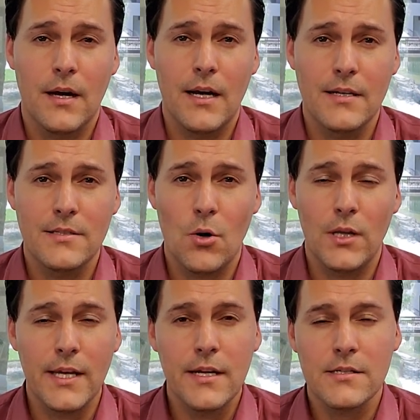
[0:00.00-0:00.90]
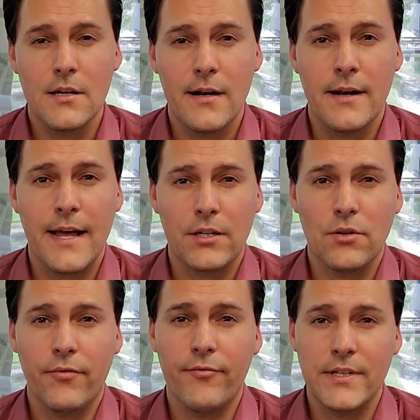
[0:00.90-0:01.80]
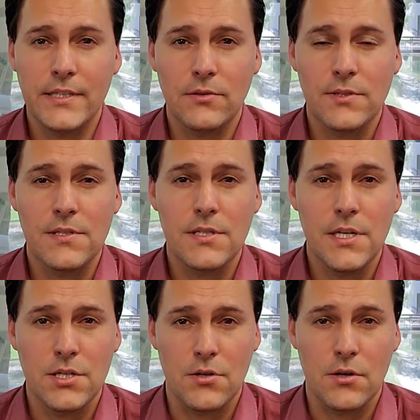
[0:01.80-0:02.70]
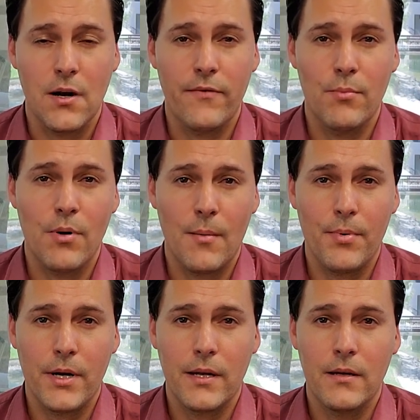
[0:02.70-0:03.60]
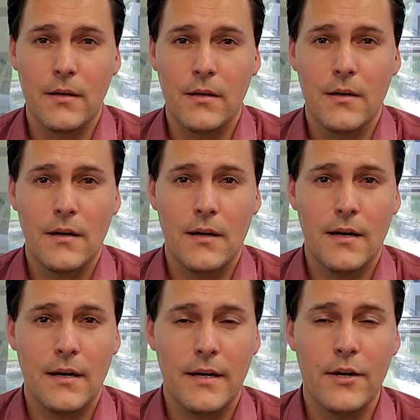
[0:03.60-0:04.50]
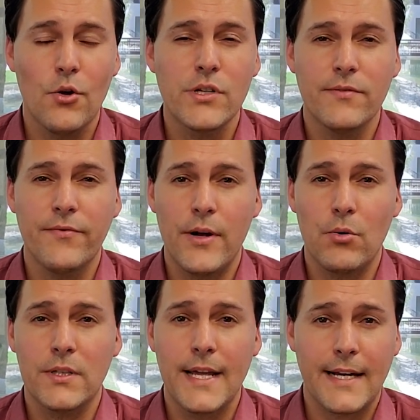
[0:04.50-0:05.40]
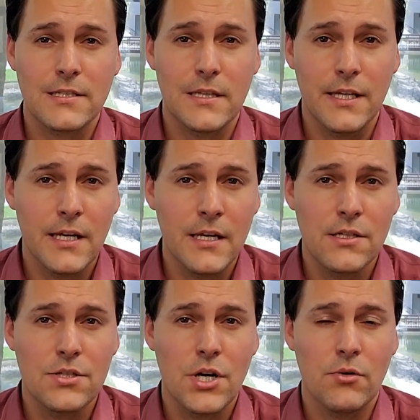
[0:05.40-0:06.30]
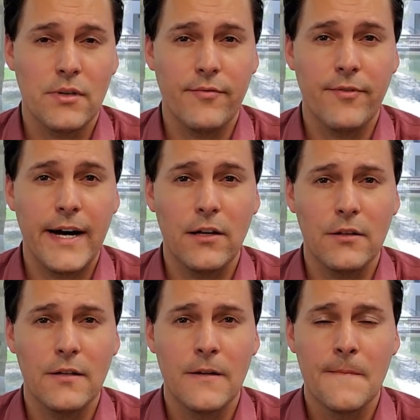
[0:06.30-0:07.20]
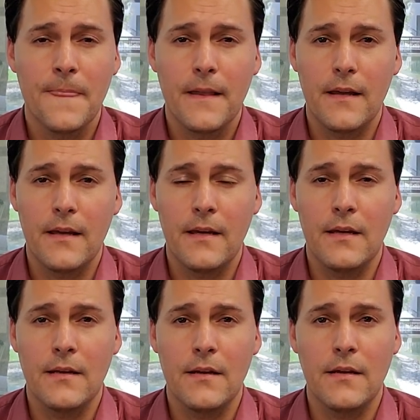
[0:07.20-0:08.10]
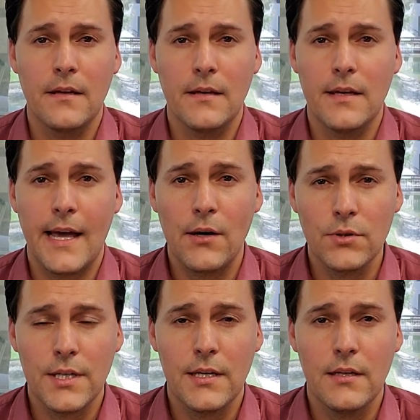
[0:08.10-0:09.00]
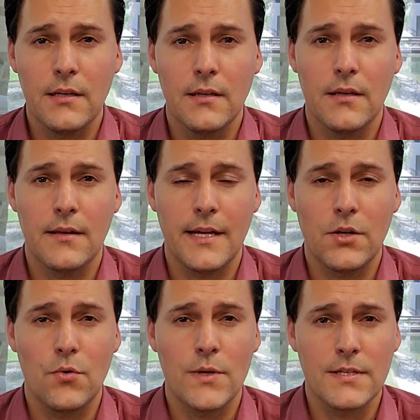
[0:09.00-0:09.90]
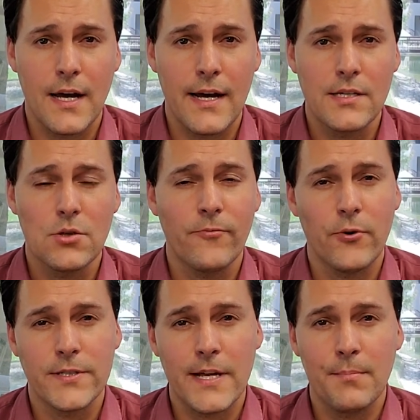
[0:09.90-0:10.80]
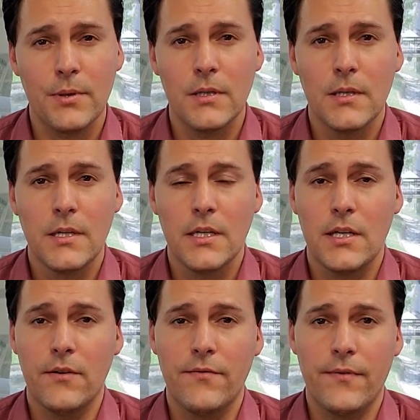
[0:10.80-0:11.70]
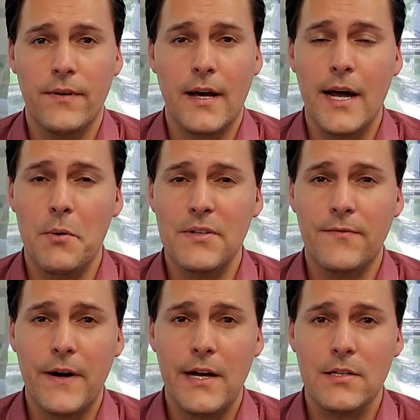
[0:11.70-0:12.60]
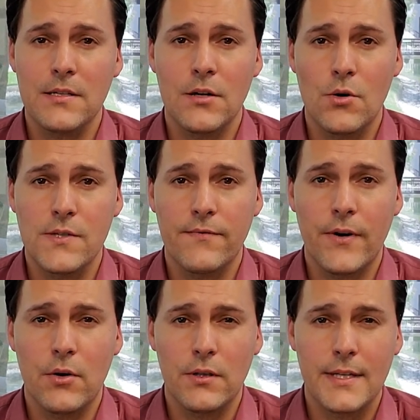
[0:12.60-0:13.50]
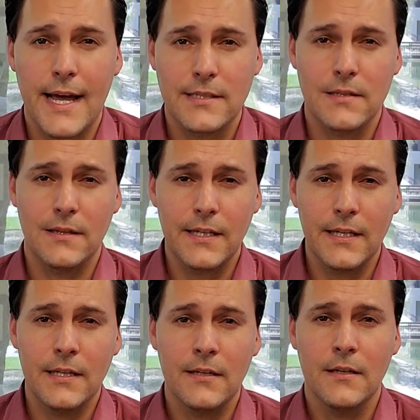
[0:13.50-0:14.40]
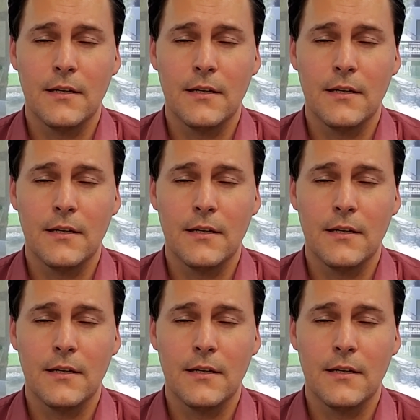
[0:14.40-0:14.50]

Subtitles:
So a lien is not an actual physical seizure of your property. A notice of federal tax lien is generally filed in the county that you reside. So, for example, if the IRS files a notice of federal tax lien